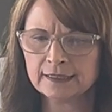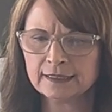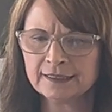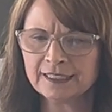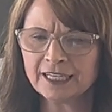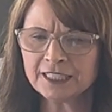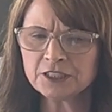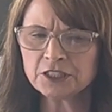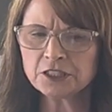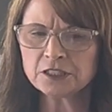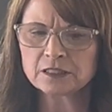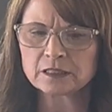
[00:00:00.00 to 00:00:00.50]

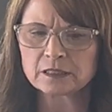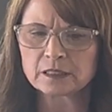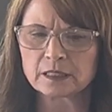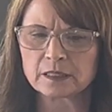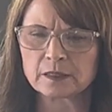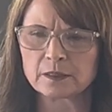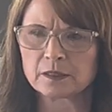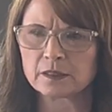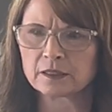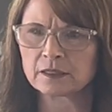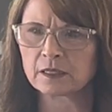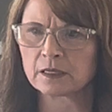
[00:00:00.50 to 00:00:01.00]
not just
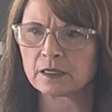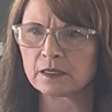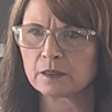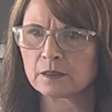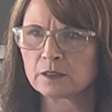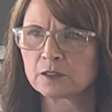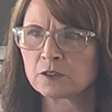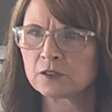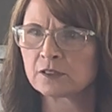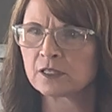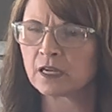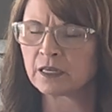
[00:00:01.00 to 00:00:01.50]
the
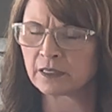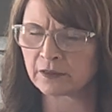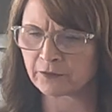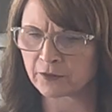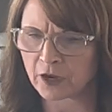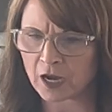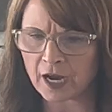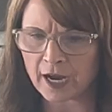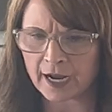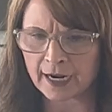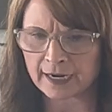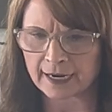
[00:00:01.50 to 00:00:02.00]
Son of
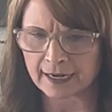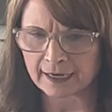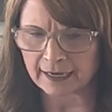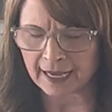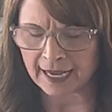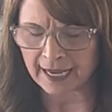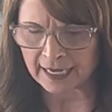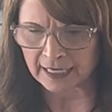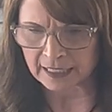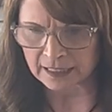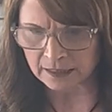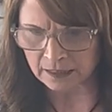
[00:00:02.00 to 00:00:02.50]
God
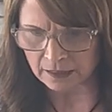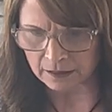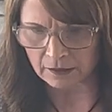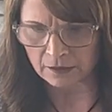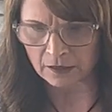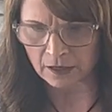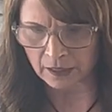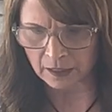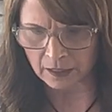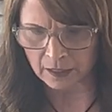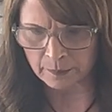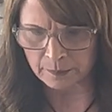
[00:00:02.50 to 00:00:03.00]
as
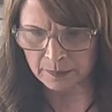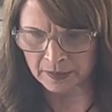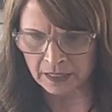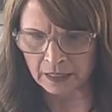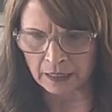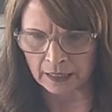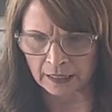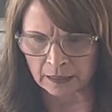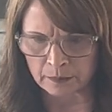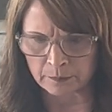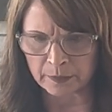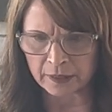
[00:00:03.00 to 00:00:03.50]
our
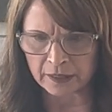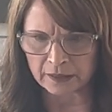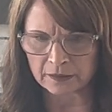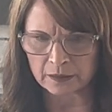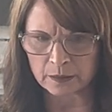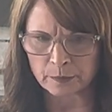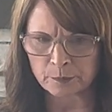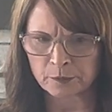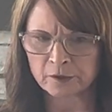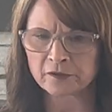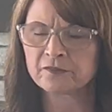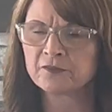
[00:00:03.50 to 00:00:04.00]
being, but the
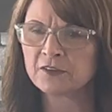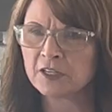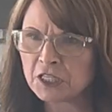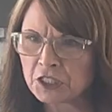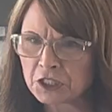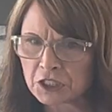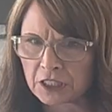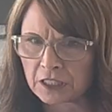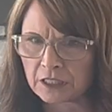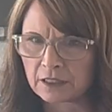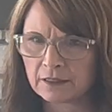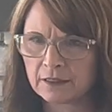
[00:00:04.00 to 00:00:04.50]

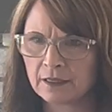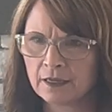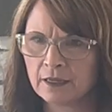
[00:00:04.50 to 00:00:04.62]
provision